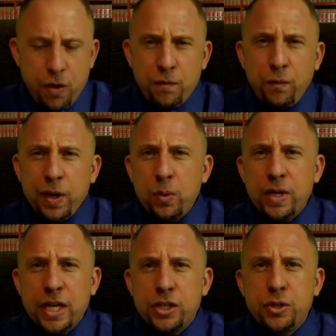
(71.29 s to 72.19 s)

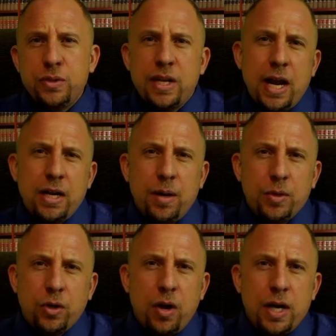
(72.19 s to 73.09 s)
Frequent issues that I
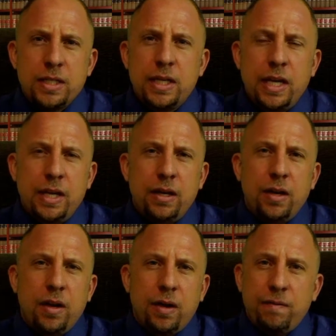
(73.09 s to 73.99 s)
come across
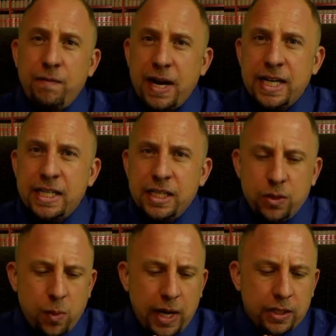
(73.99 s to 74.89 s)
in fighting
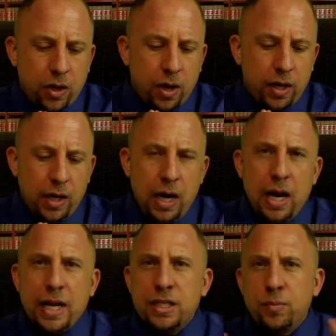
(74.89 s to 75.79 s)
DUI law
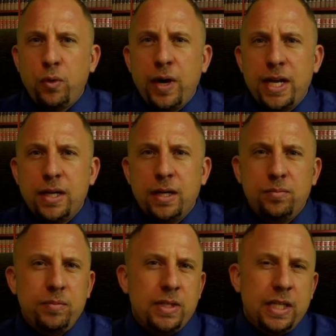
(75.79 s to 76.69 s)
is Miranda.
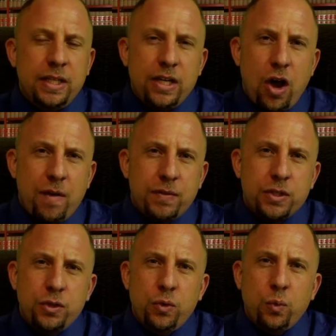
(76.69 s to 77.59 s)
Did the
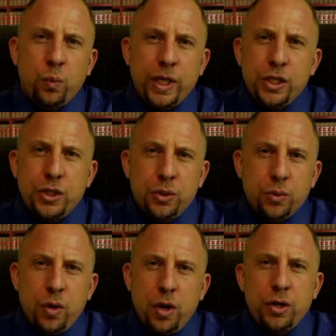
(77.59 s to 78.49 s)
officer read
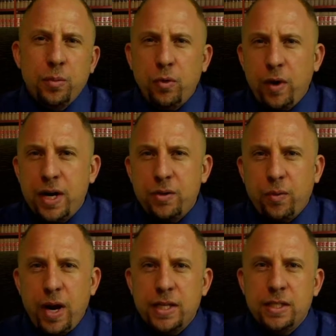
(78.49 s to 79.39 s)
you your Miranda
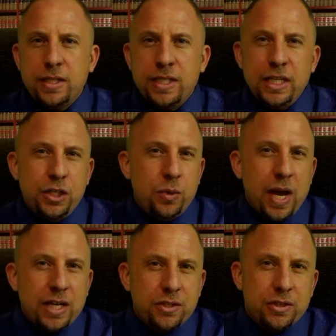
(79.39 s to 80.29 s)
rights? Did you
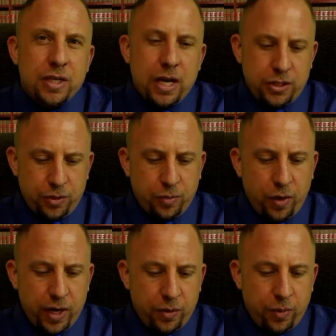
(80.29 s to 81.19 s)
exercise your
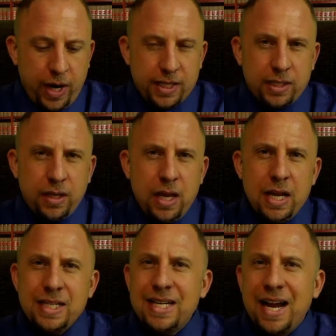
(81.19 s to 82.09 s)
Miranda rights?
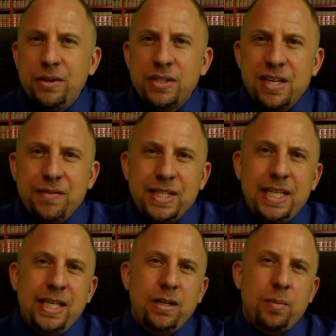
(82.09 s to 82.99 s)
Title
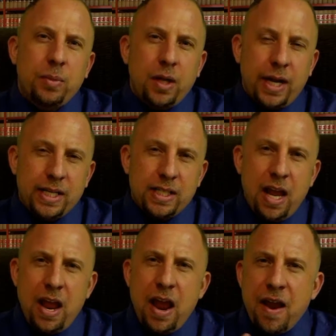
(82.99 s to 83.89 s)
17 compliance.
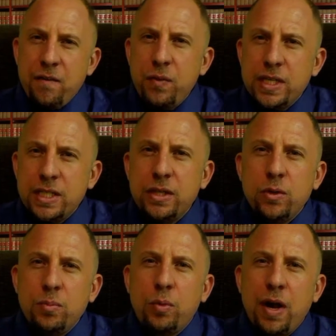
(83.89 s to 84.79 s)
Every
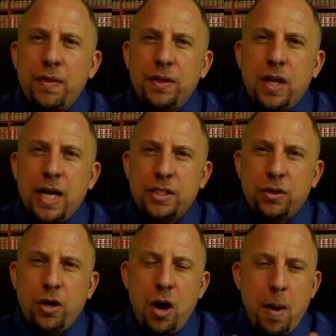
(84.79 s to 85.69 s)
single
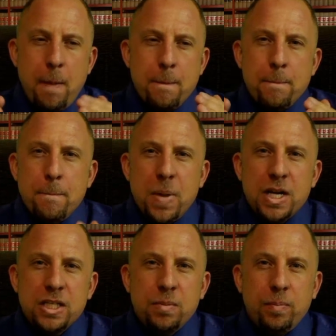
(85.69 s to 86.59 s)
breathalyzer
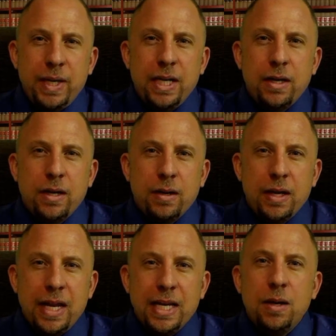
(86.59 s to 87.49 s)
must be
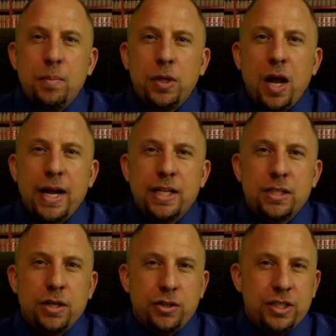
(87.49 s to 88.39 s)
in
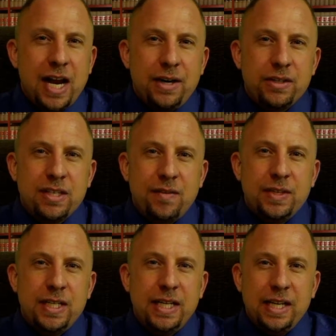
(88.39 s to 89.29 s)
compliance under Title
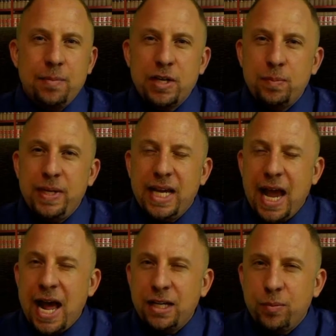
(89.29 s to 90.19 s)
17. It must be
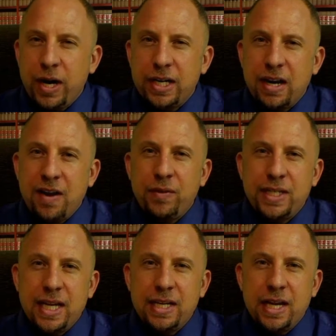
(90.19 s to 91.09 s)
calibrated every
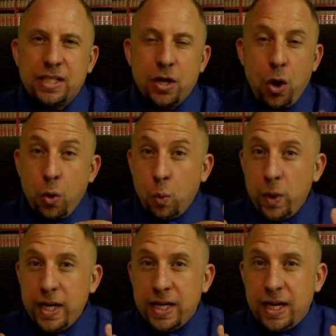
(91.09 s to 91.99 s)
10 days.
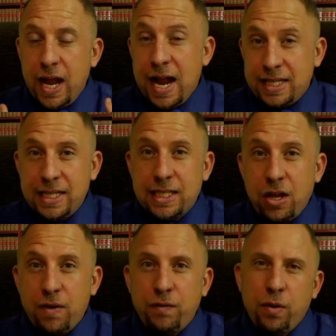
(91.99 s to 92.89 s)
We, at this
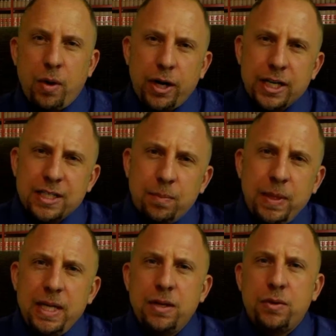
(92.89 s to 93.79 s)
law firm, are going to
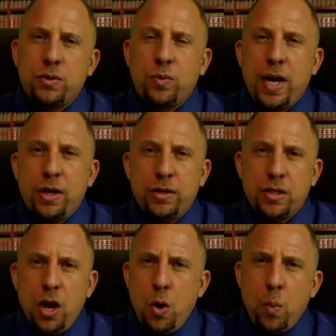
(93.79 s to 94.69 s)
subpoena those
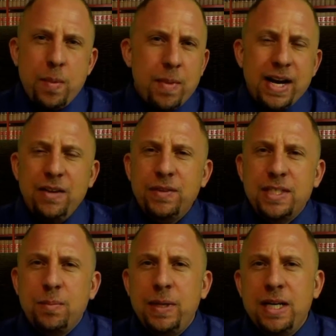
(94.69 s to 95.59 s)
records. We might even
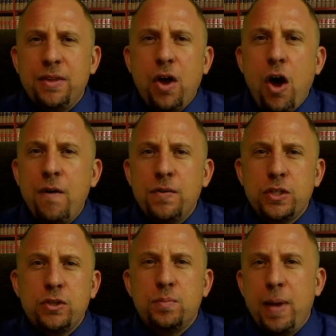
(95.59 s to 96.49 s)
subpoena the
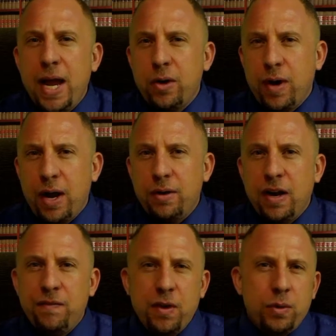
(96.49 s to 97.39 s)
officer's background.
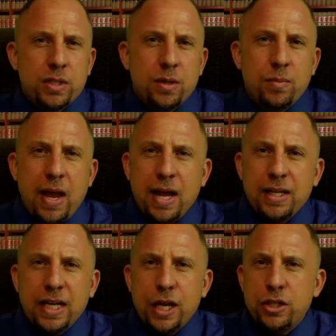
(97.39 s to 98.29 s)
If there was some
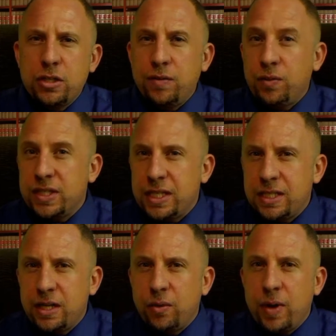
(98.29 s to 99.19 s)
allegation of
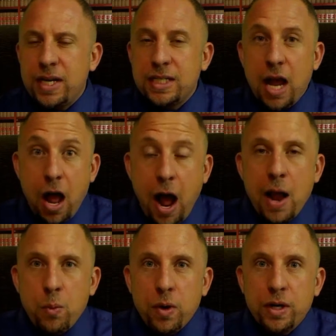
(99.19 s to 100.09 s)
resisting arrest,
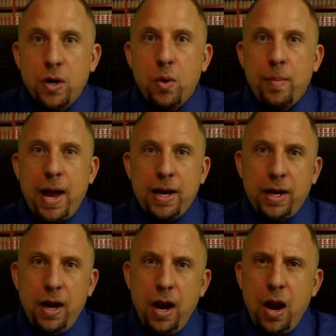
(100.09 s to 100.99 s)
I want to know about it.